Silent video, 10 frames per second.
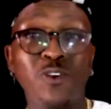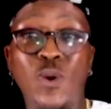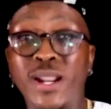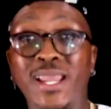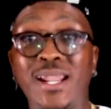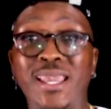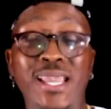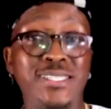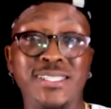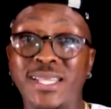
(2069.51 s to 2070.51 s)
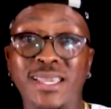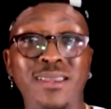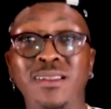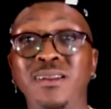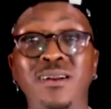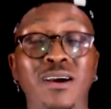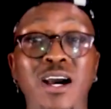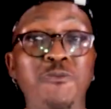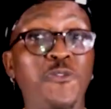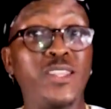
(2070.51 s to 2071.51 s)
Gwanele and Sneh
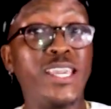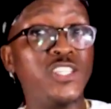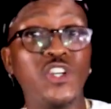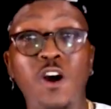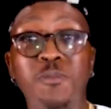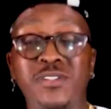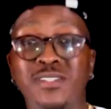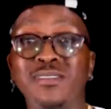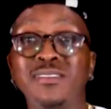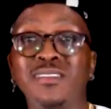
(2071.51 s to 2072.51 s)
um, for their jobs.